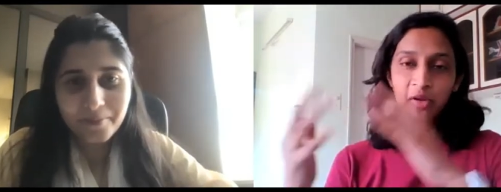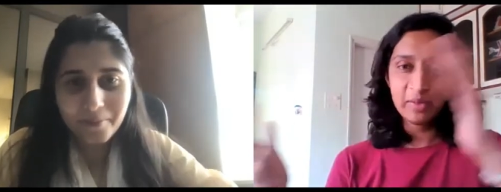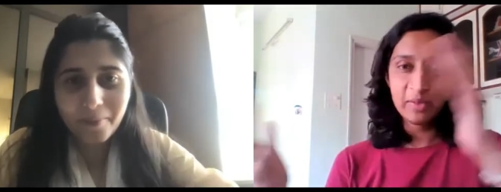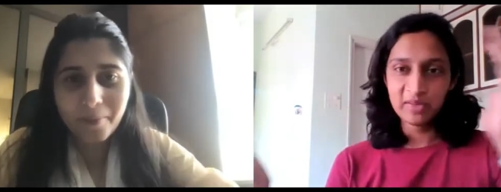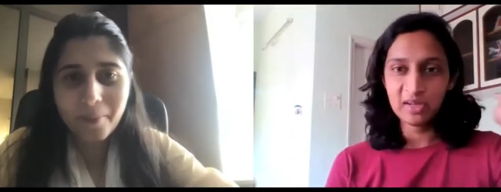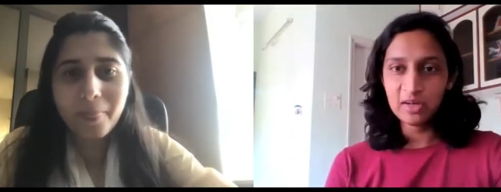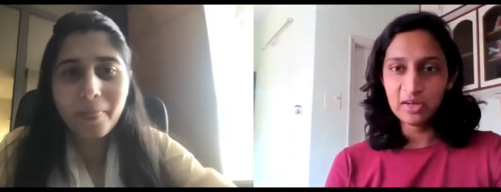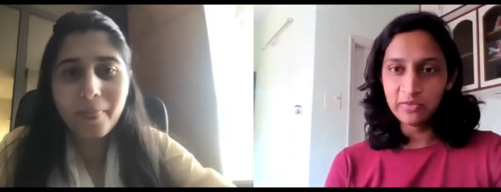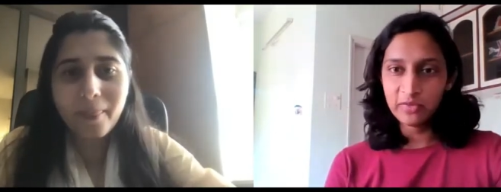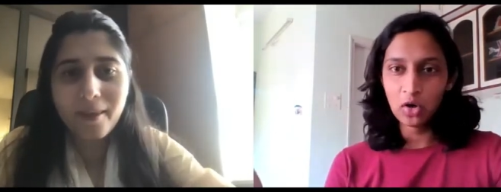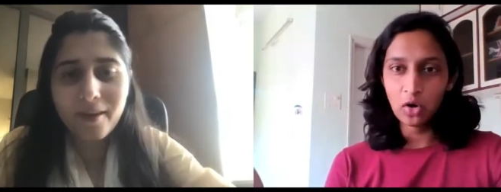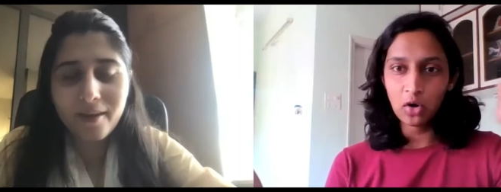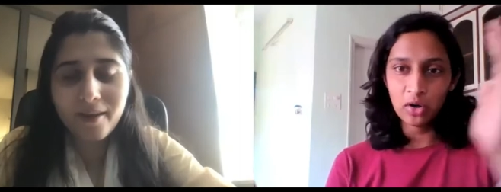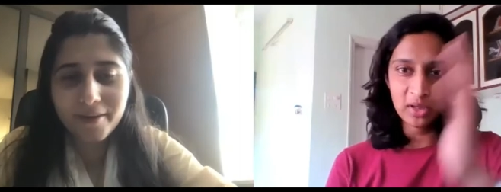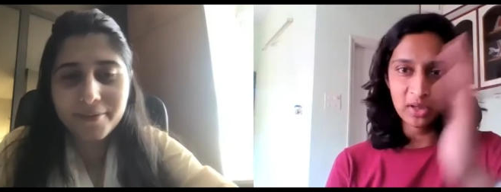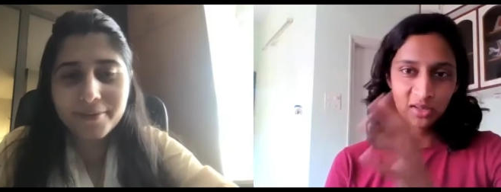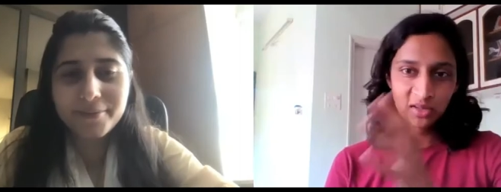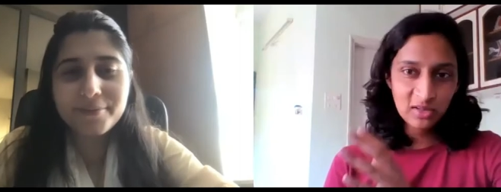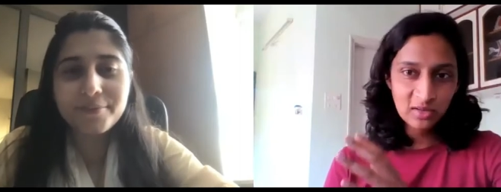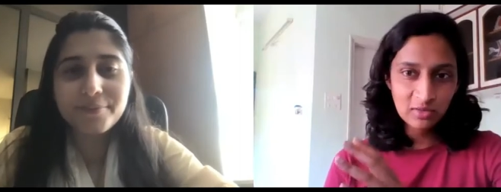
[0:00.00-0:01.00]
Speaker 1: 50% of the
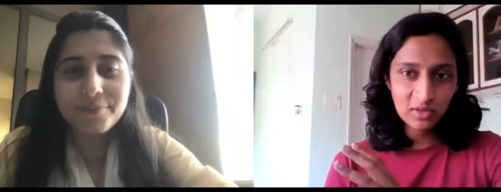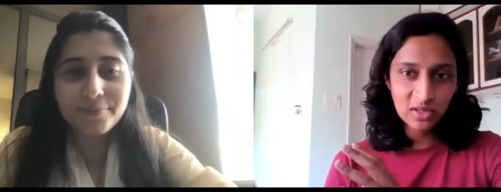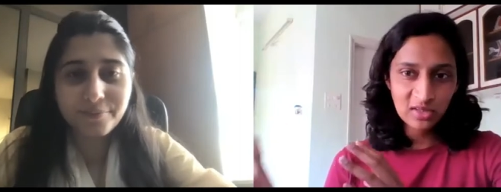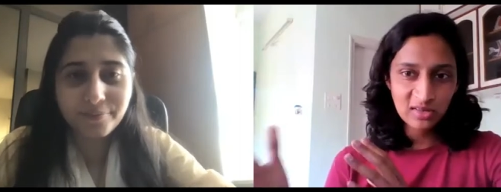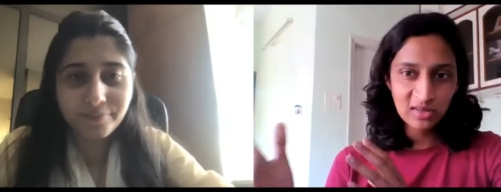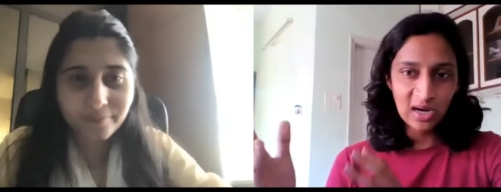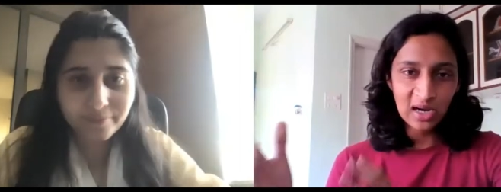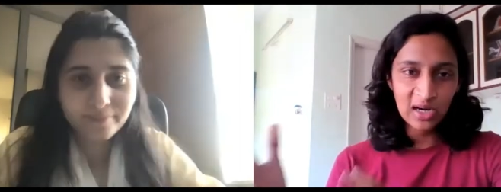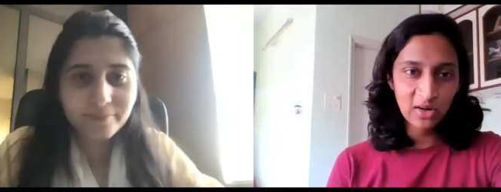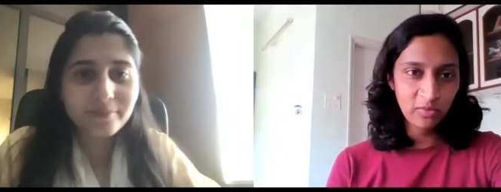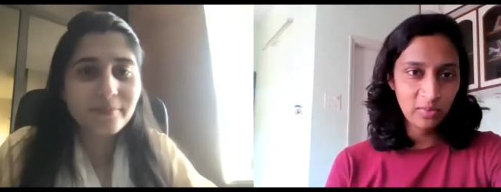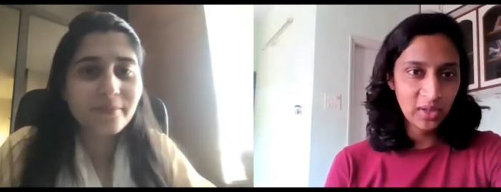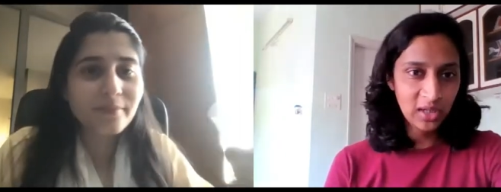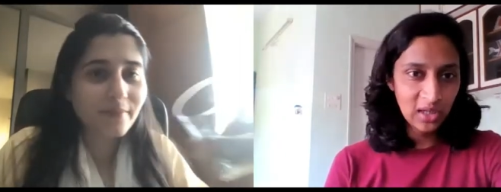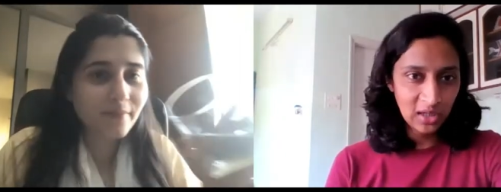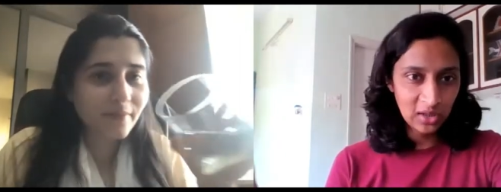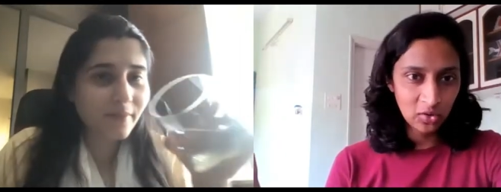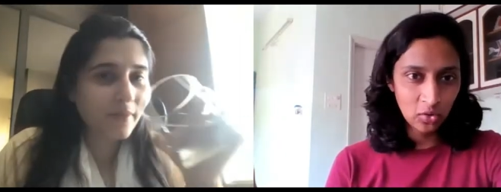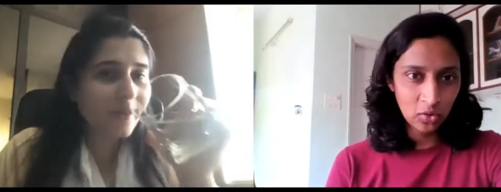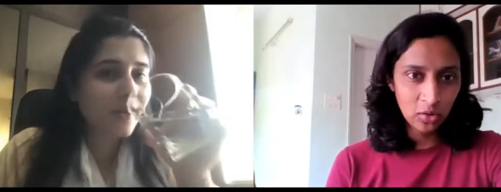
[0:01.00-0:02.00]
audience which has kind of
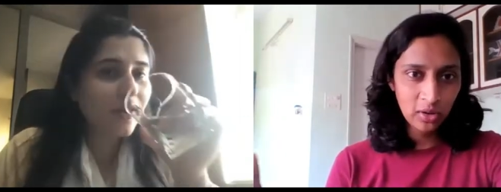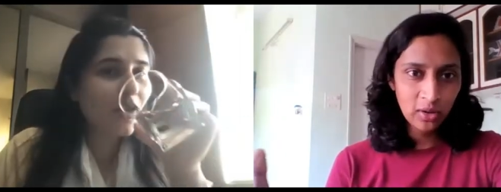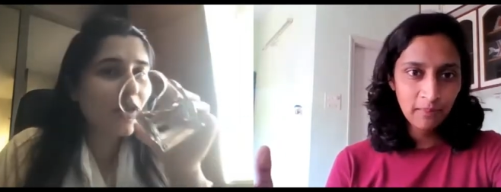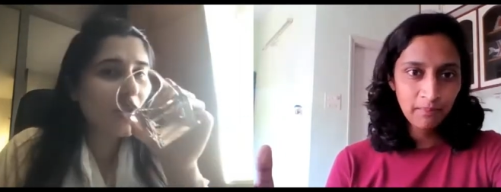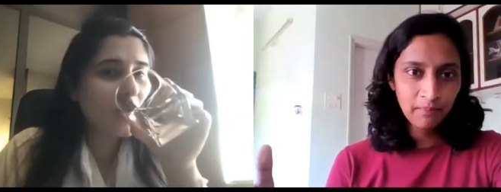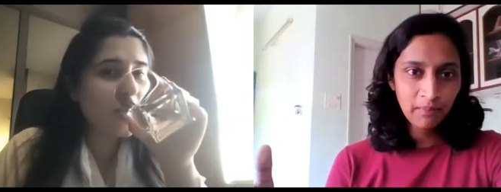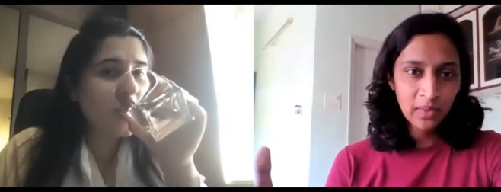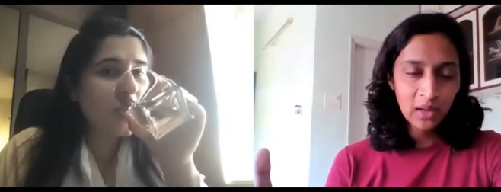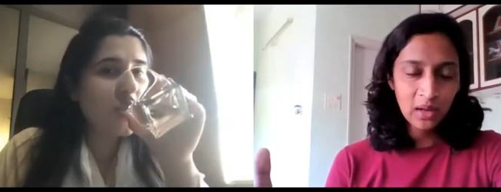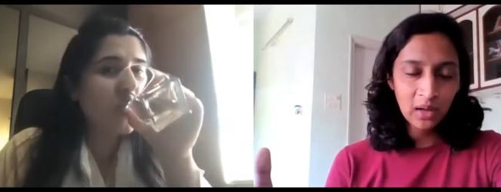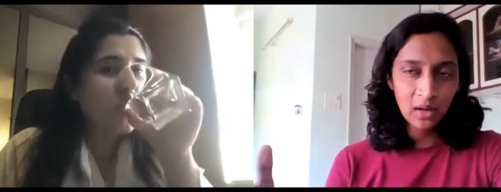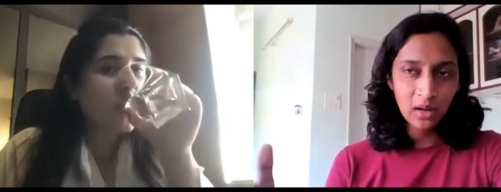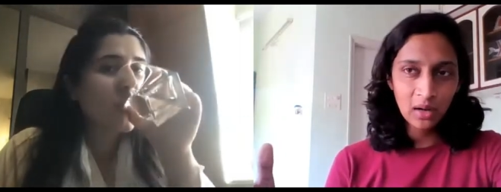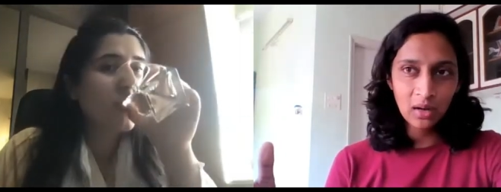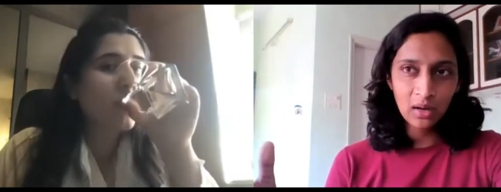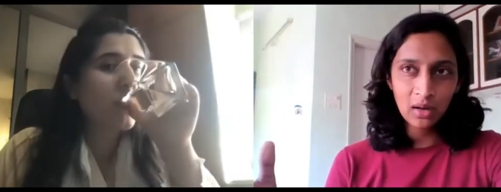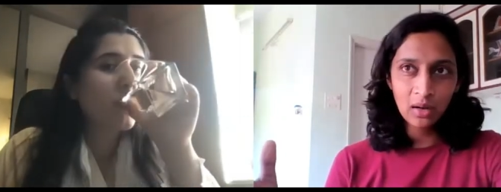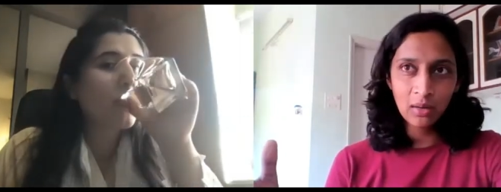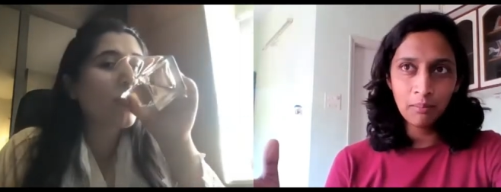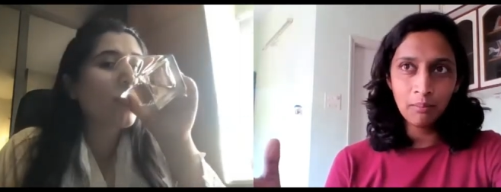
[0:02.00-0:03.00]
been ignored
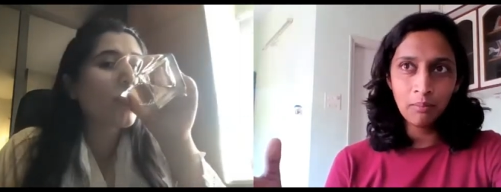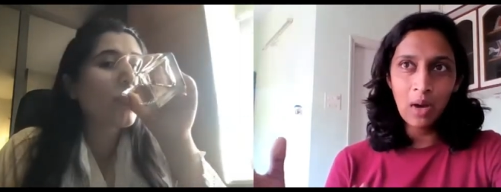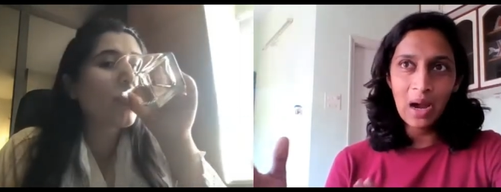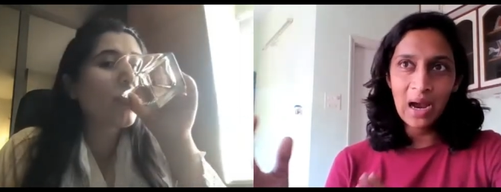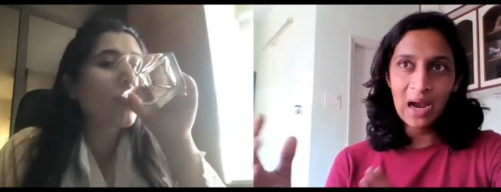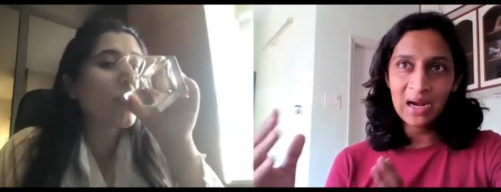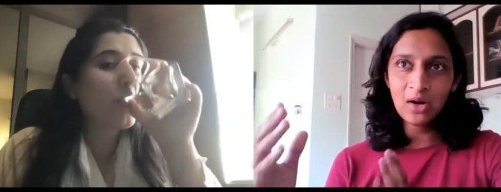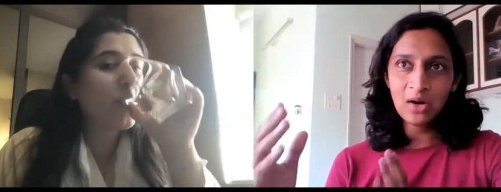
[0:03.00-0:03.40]
um,